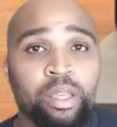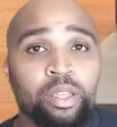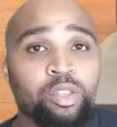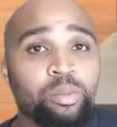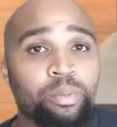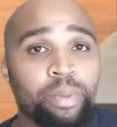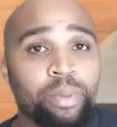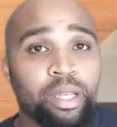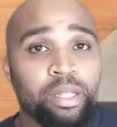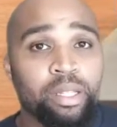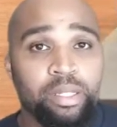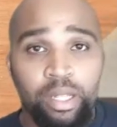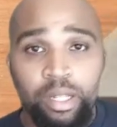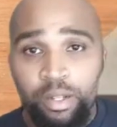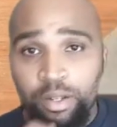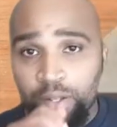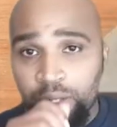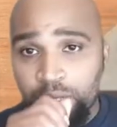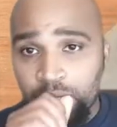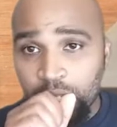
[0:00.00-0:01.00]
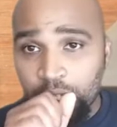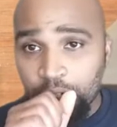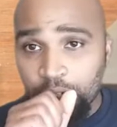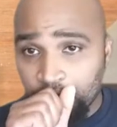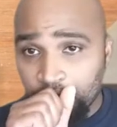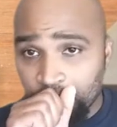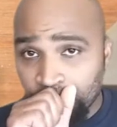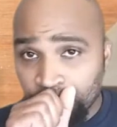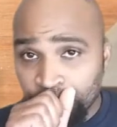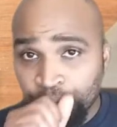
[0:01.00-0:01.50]
You may say to yourself,
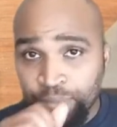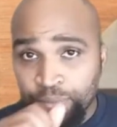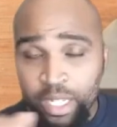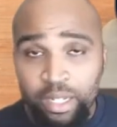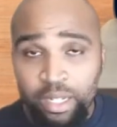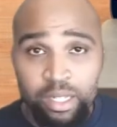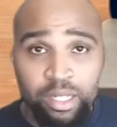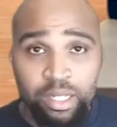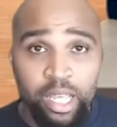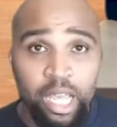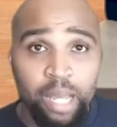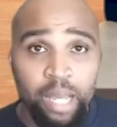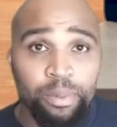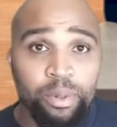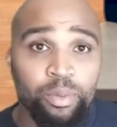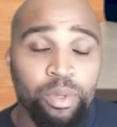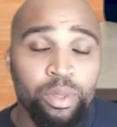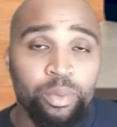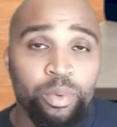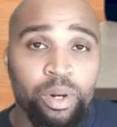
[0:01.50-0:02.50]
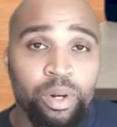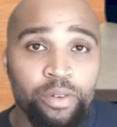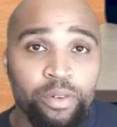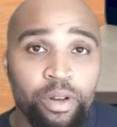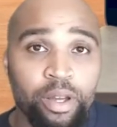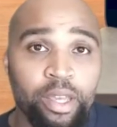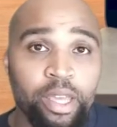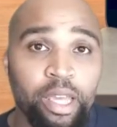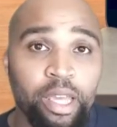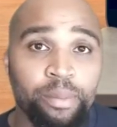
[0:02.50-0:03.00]
and this happened with one of
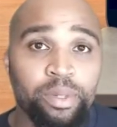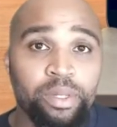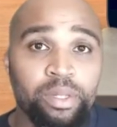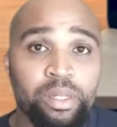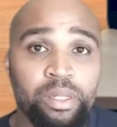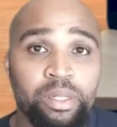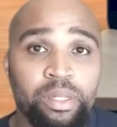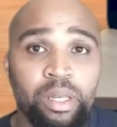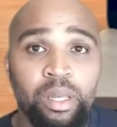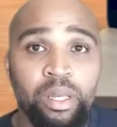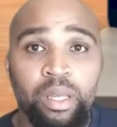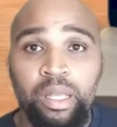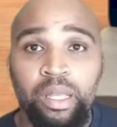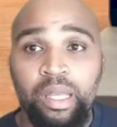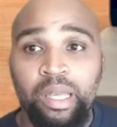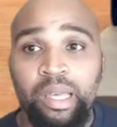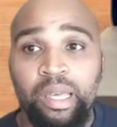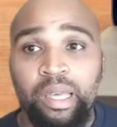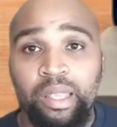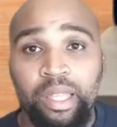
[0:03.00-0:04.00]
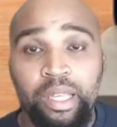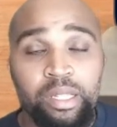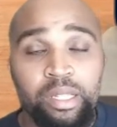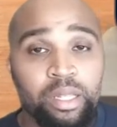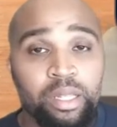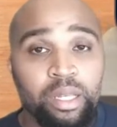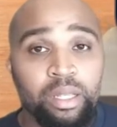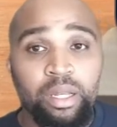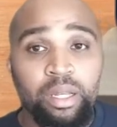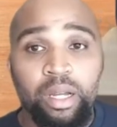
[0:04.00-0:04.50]
our campuses, they
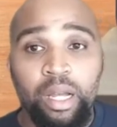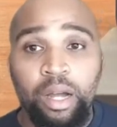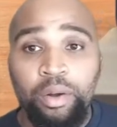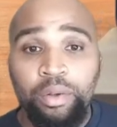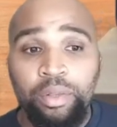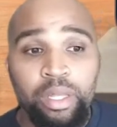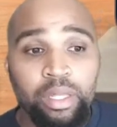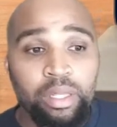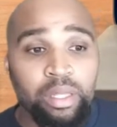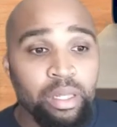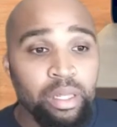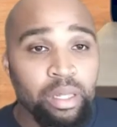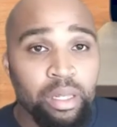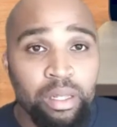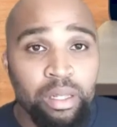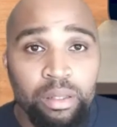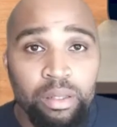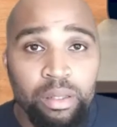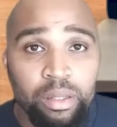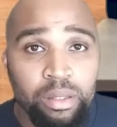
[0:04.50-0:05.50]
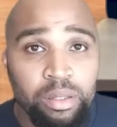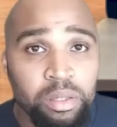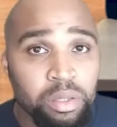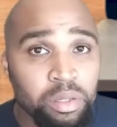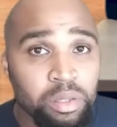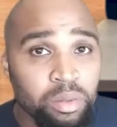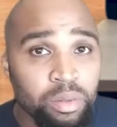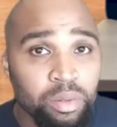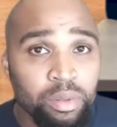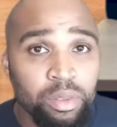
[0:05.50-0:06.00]
said, look, I only need
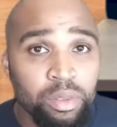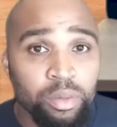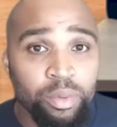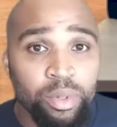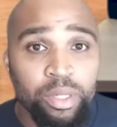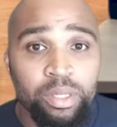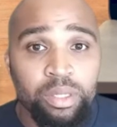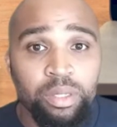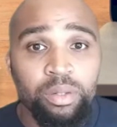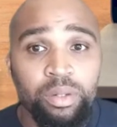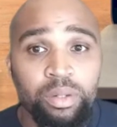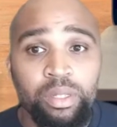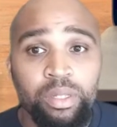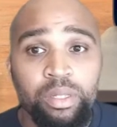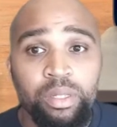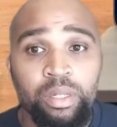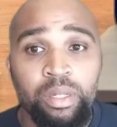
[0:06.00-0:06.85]
2 or 3 students.